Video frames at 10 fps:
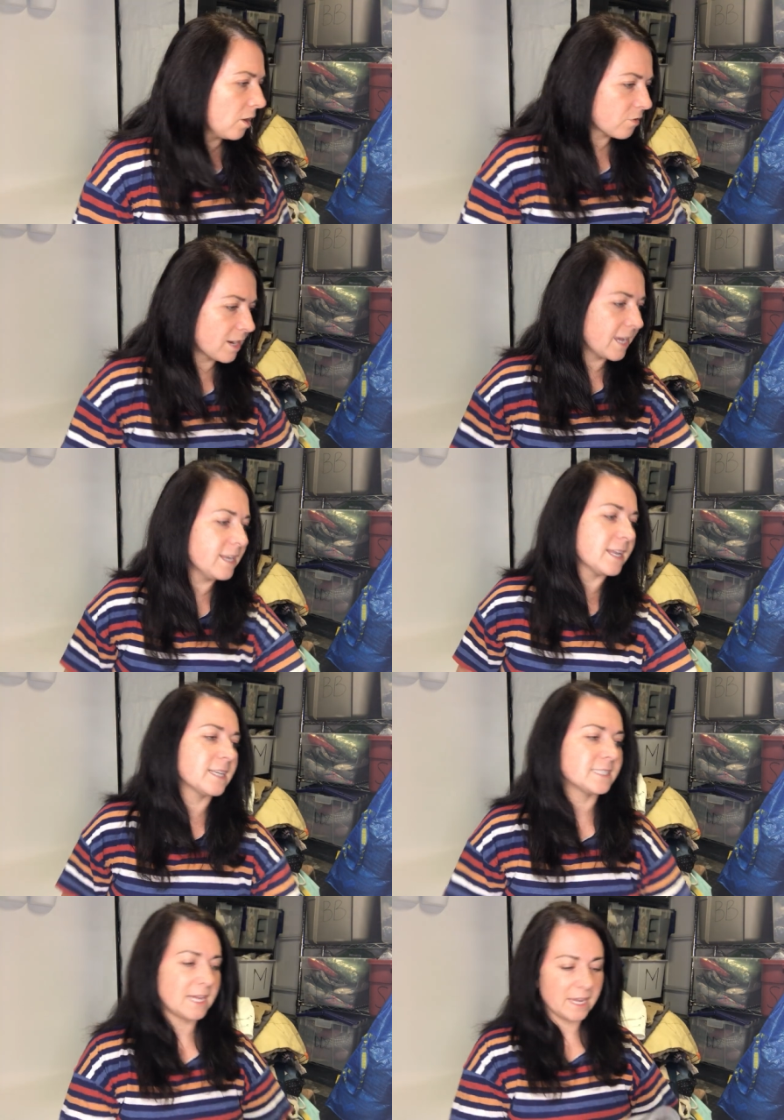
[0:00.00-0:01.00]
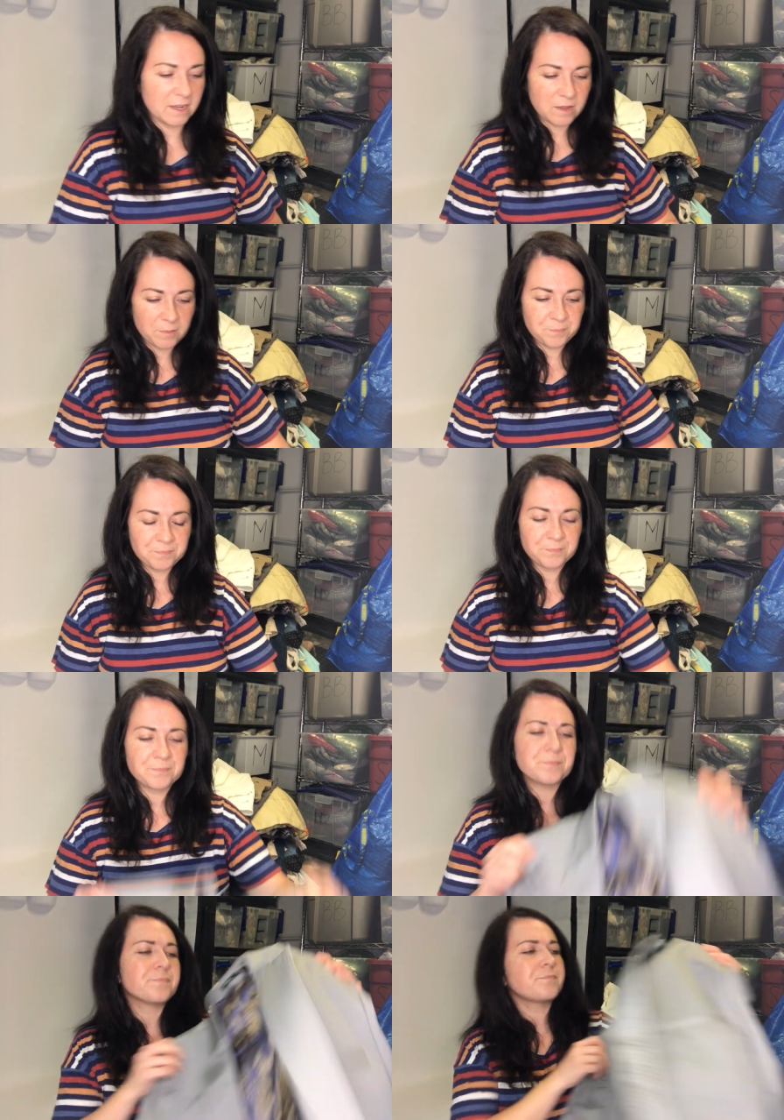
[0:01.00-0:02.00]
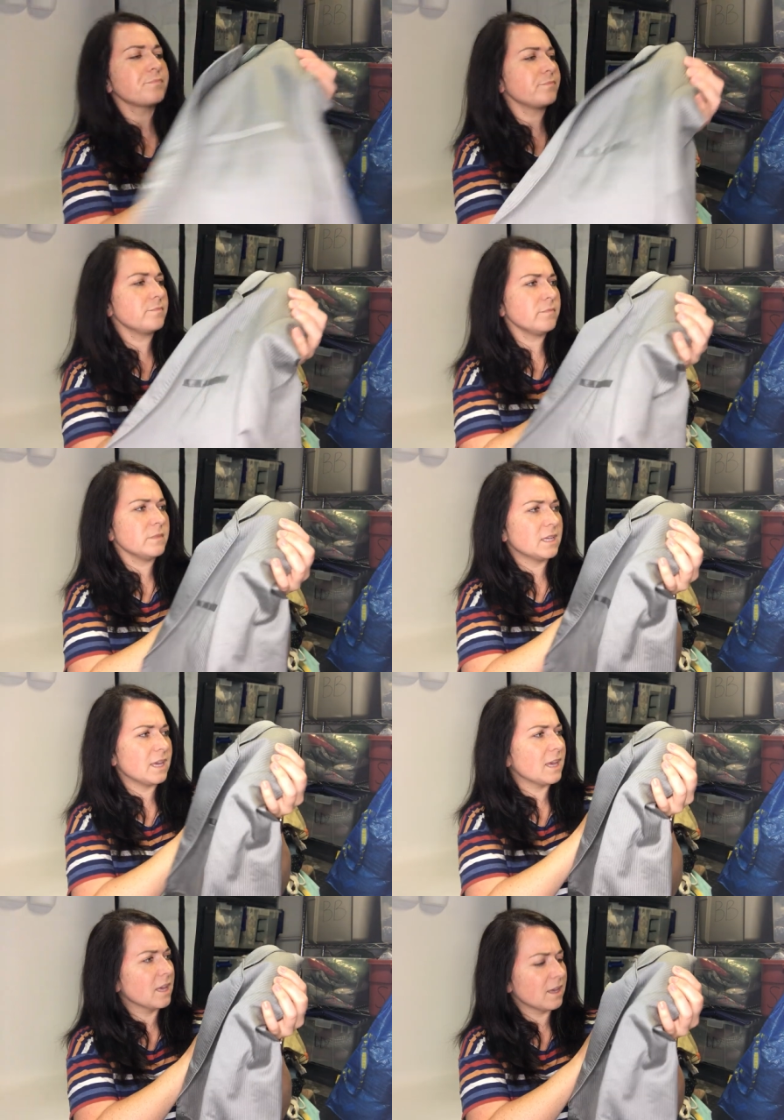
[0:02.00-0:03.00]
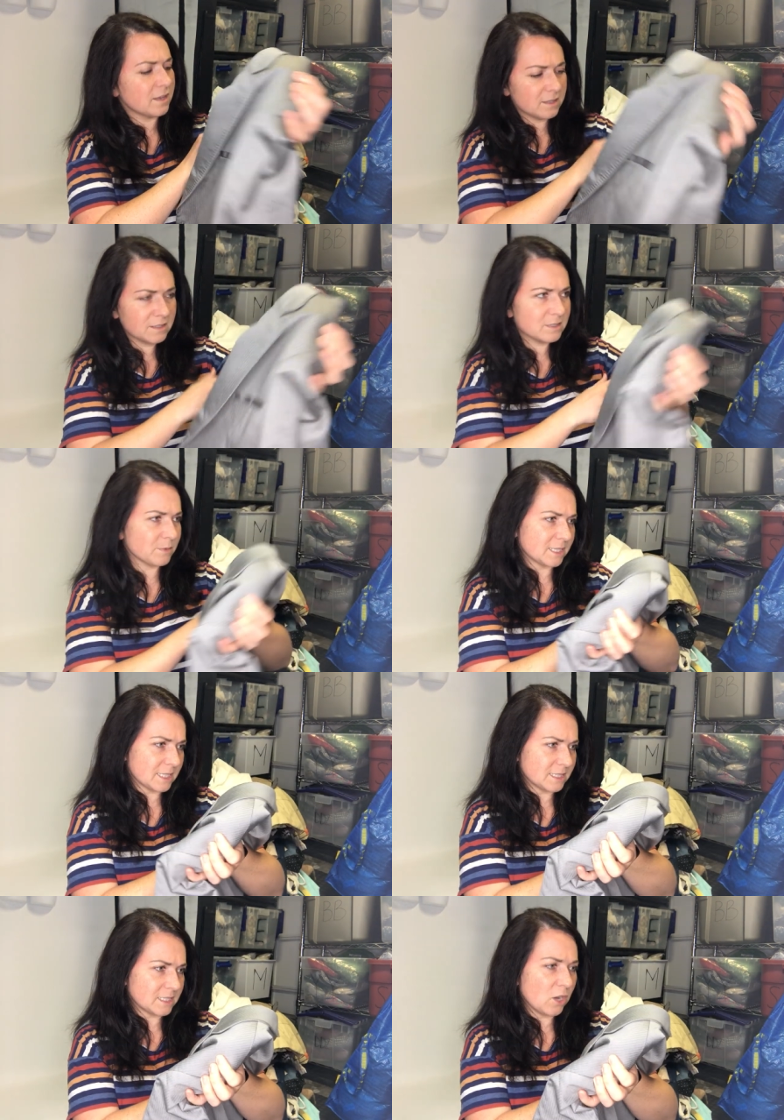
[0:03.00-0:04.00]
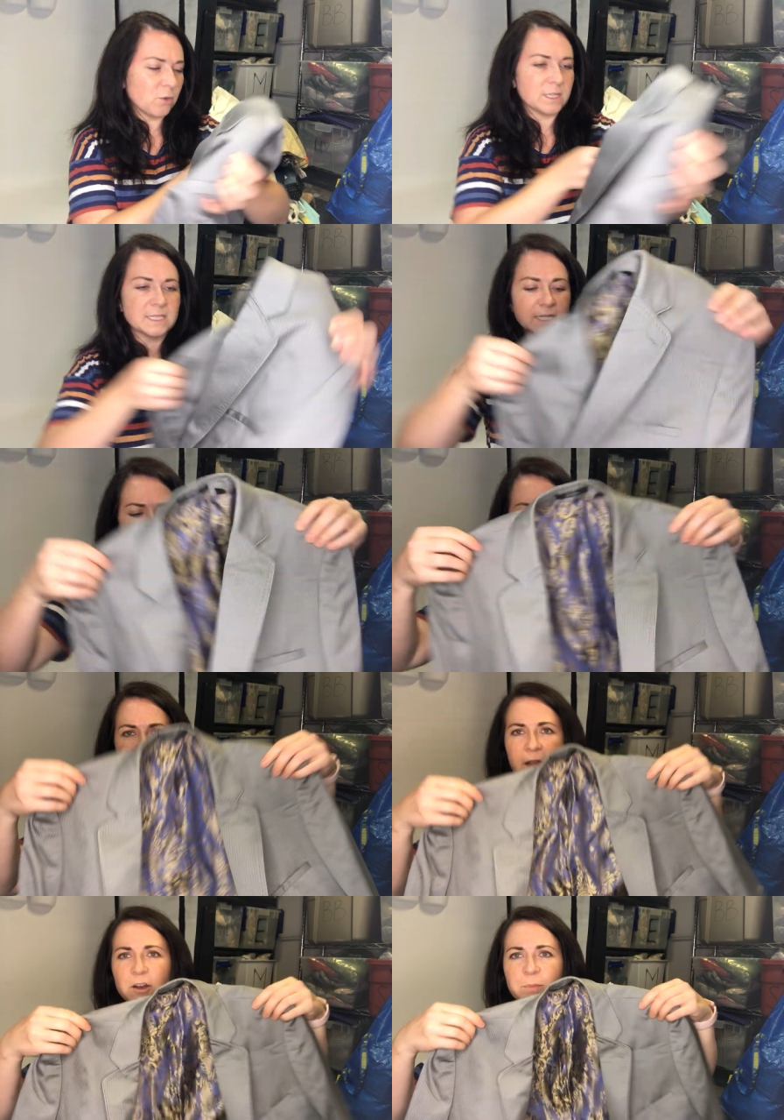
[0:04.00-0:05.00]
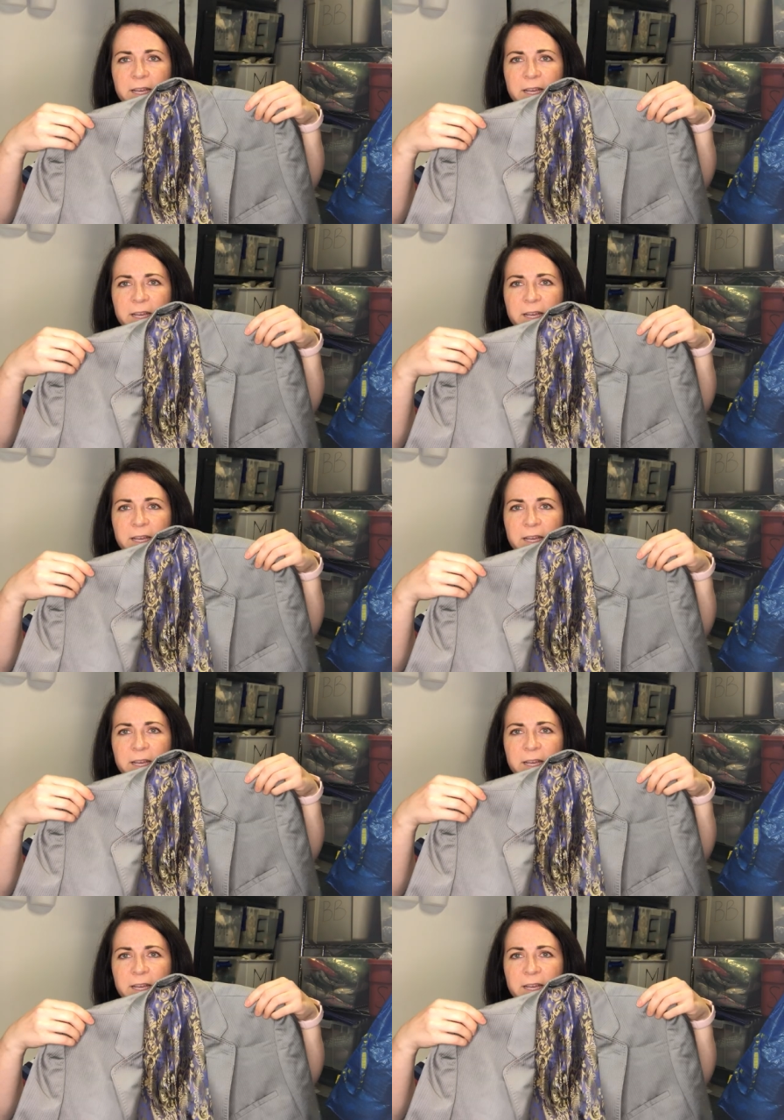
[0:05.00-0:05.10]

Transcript: All right, next item is, what is this? Oh, this is a Ted Baker